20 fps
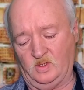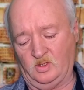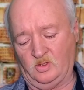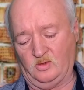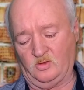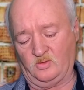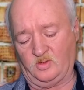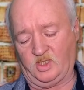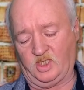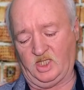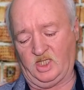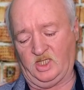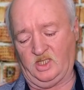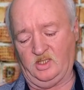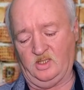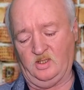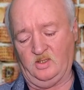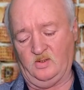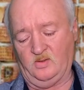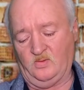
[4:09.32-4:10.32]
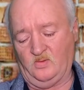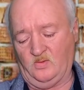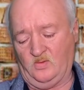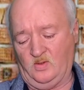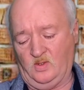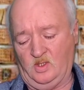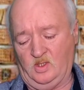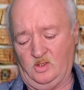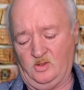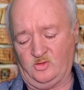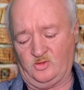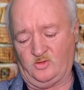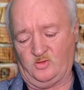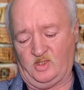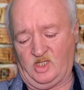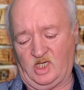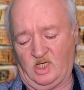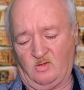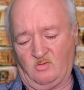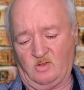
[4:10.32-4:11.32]
Okay, so
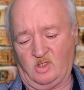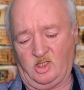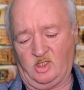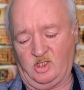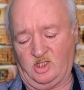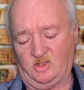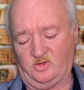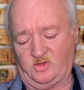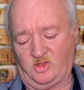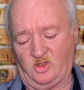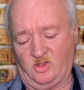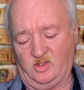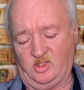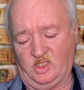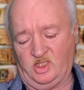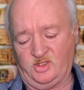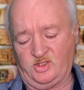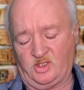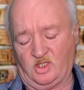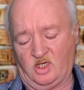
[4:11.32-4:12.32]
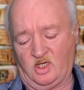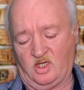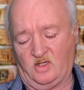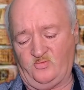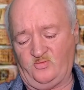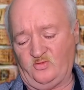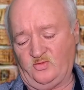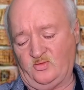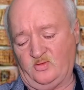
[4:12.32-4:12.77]
now we're going to turn this off.